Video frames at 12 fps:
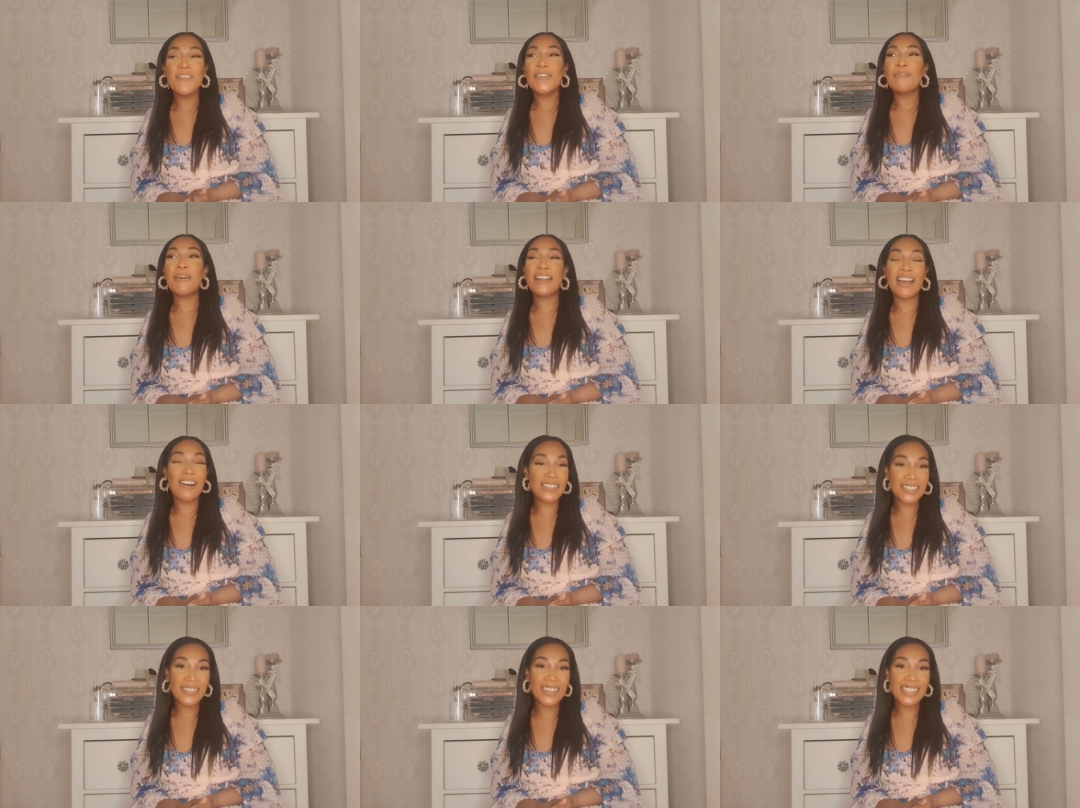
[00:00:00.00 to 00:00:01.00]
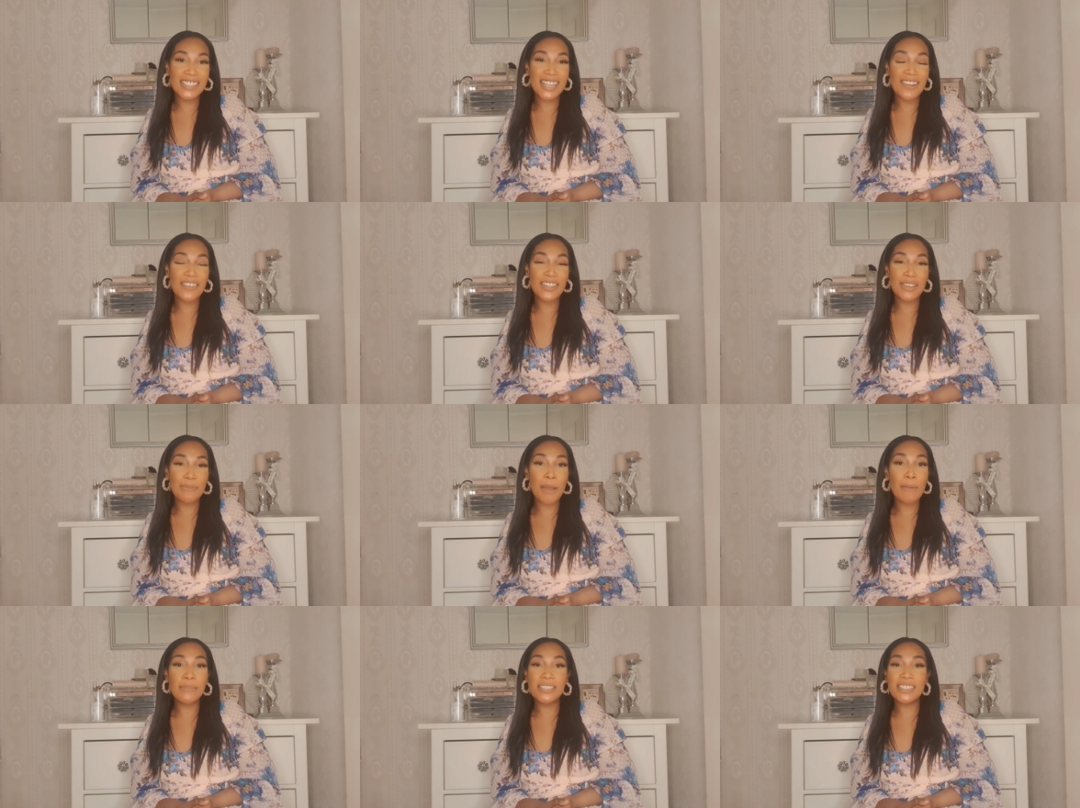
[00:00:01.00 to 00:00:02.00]
but I also want to share with you
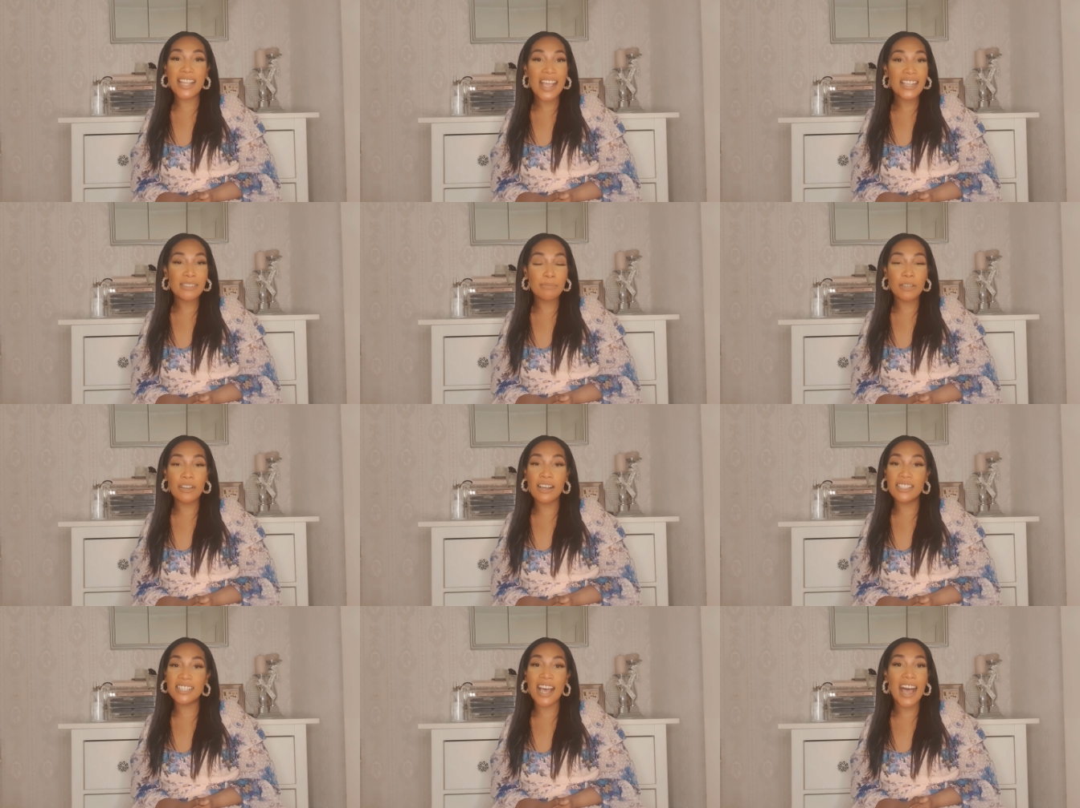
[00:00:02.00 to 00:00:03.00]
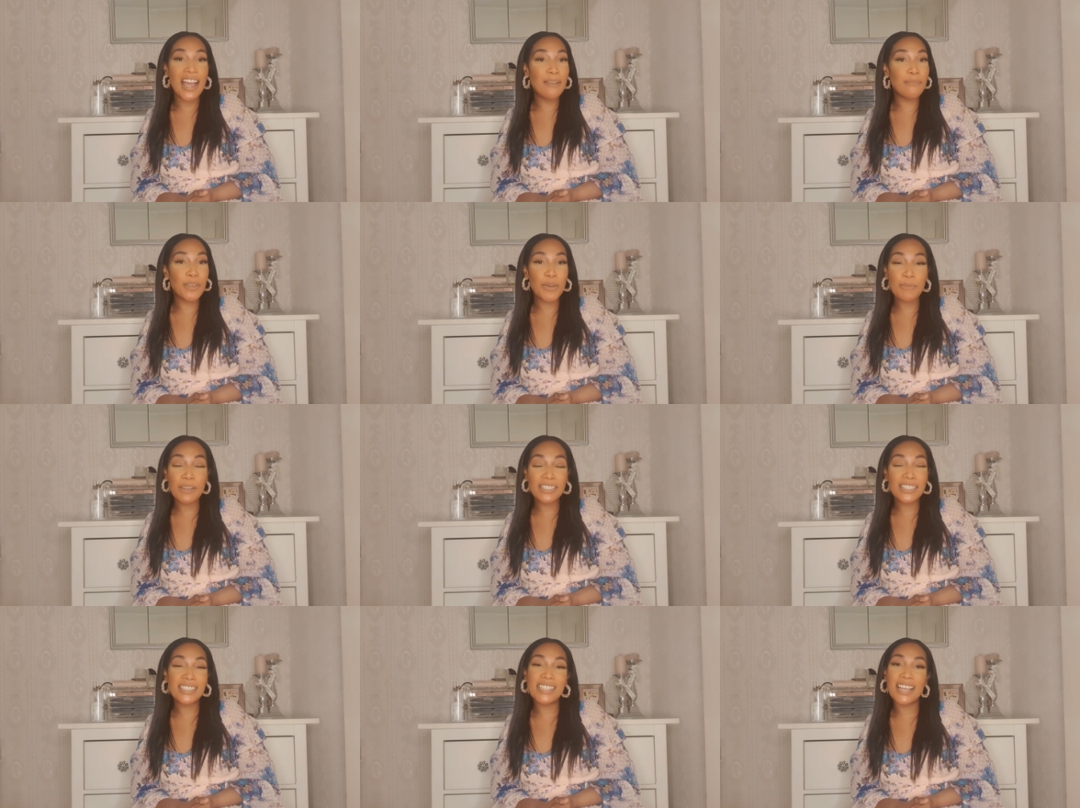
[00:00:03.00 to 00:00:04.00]
my mistakes, because I am human
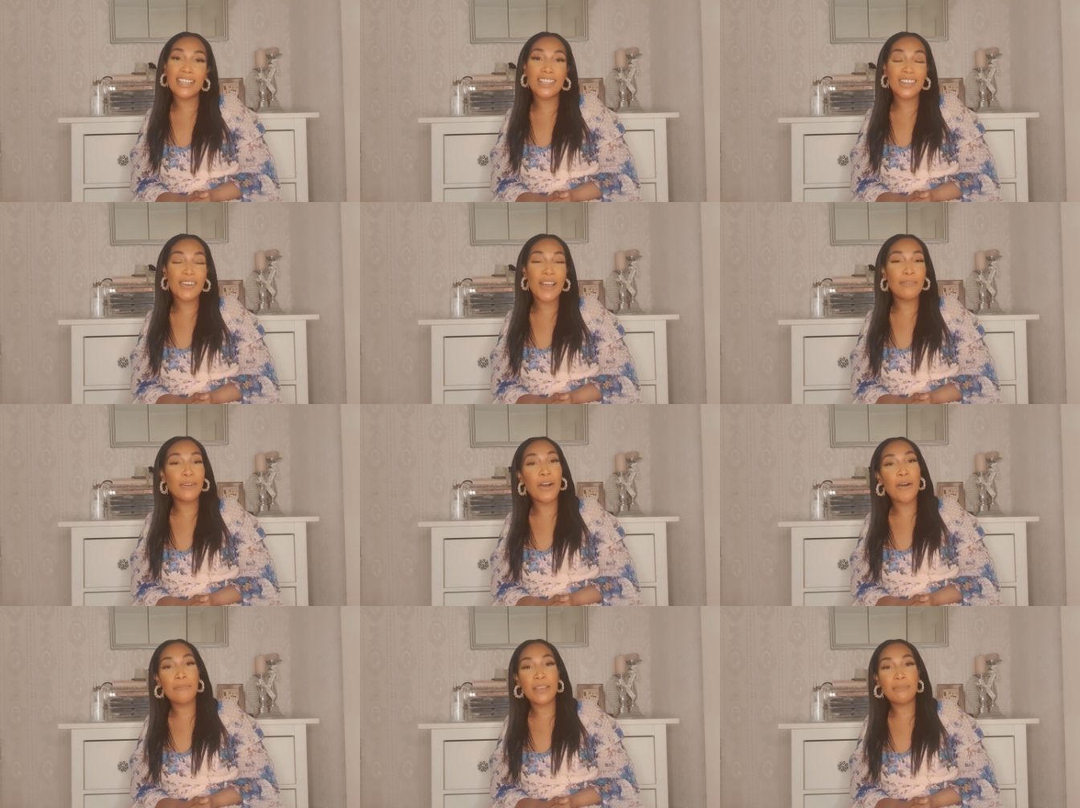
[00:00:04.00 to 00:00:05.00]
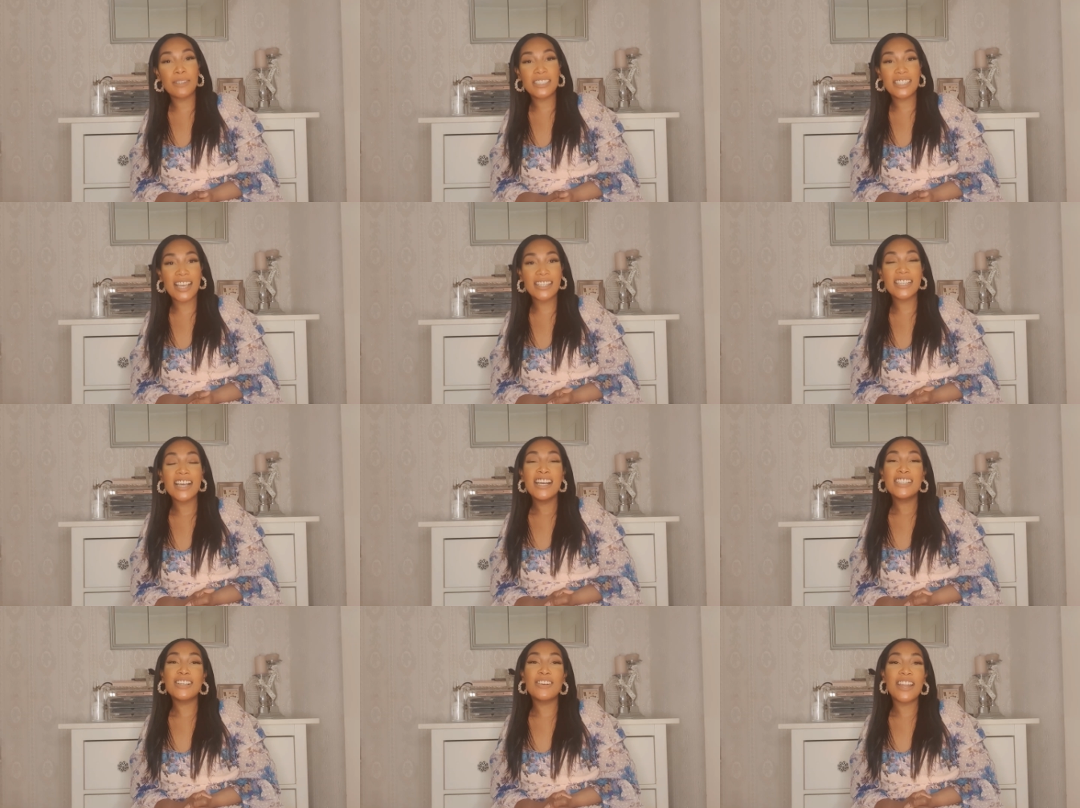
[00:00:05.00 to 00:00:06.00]
just like you, and we all make mistakes.
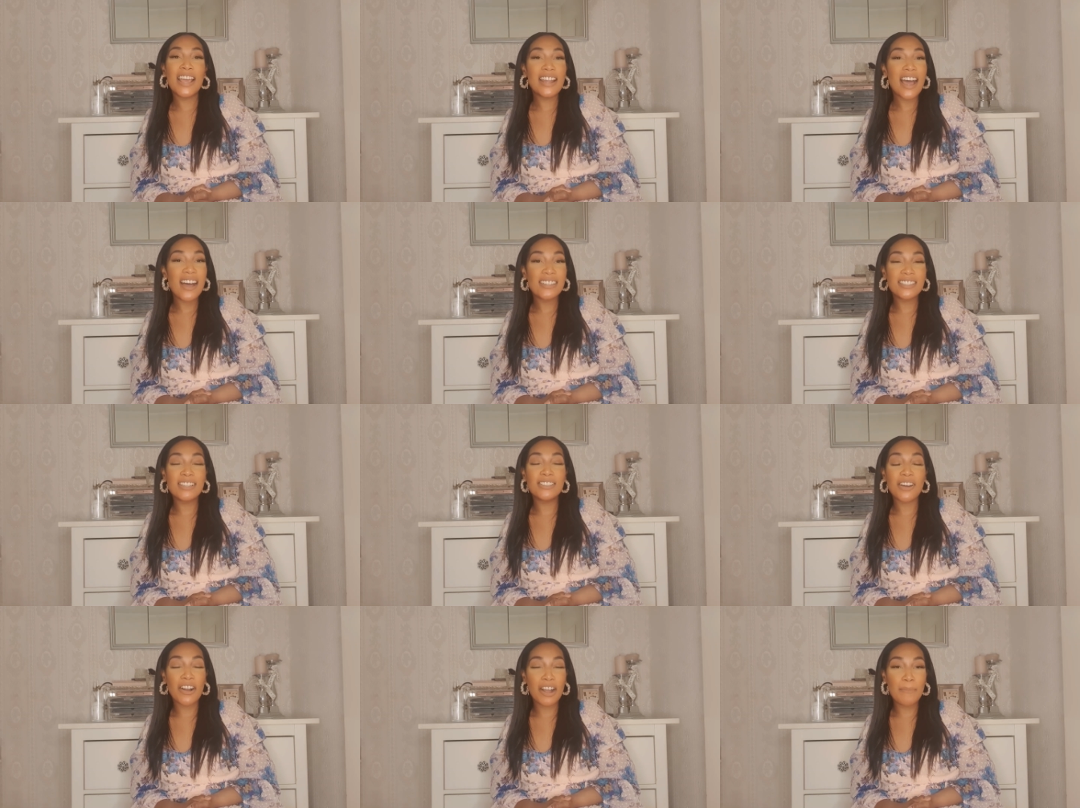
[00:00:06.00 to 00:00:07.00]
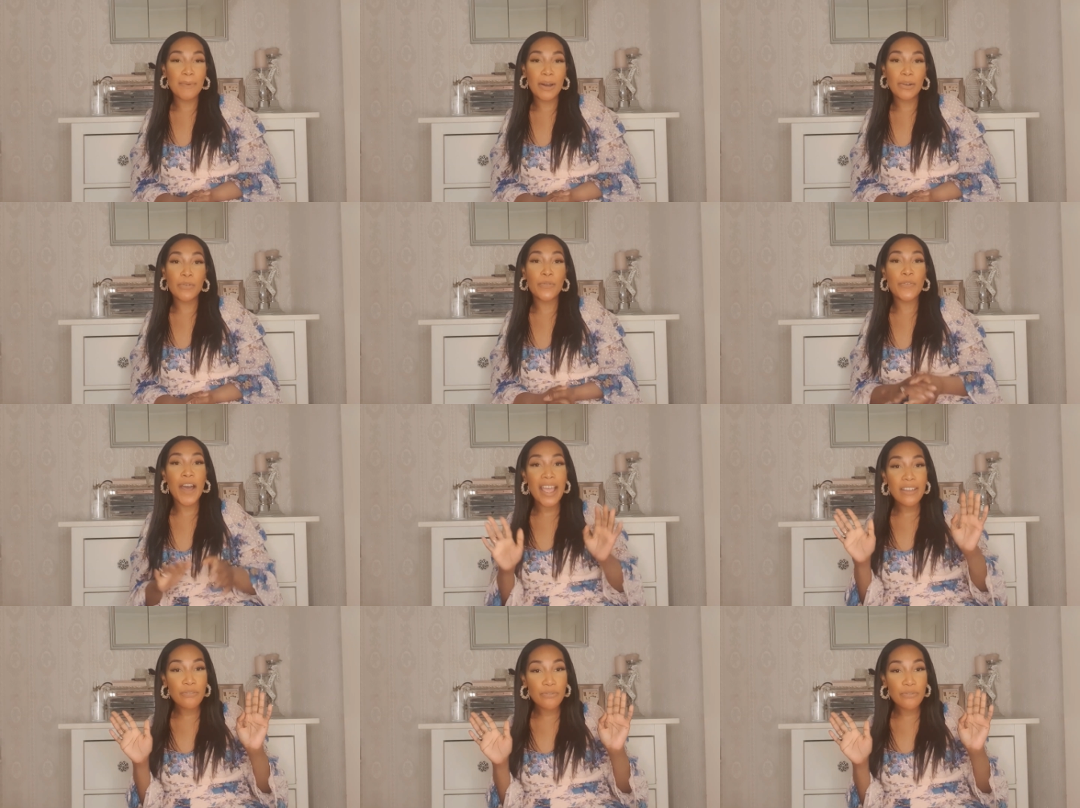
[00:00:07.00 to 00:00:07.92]
So let us talk about five